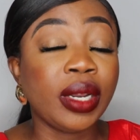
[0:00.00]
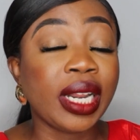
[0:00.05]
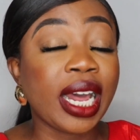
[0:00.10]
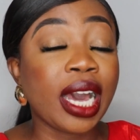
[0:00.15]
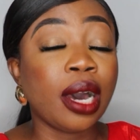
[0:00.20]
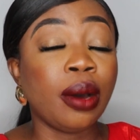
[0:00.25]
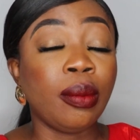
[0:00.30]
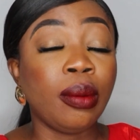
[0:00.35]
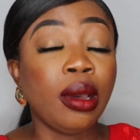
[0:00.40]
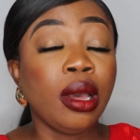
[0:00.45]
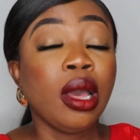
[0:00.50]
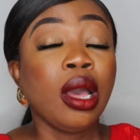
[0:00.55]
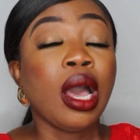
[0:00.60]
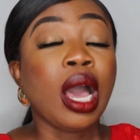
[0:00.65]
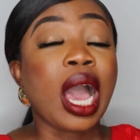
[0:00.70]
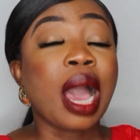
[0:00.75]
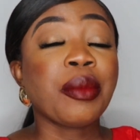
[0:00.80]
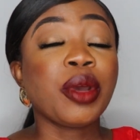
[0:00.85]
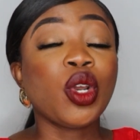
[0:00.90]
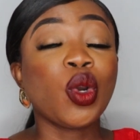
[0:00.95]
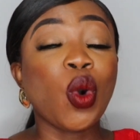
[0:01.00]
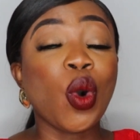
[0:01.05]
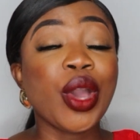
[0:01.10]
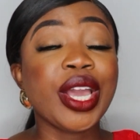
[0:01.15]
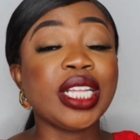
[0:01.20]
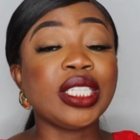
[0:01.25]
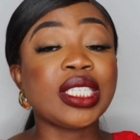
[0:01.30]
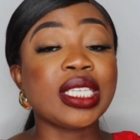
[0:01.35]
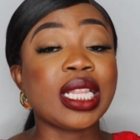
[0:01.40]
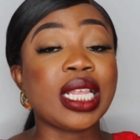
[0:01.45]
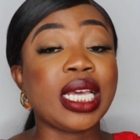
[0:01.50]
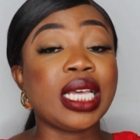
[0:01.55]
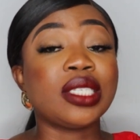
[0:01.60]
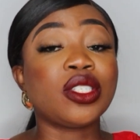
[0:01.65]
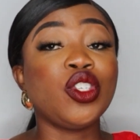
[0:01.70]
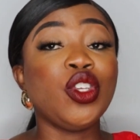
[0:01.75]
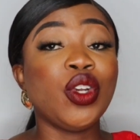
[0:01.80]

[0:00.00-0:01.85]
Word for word: Now, I'm going to go into this.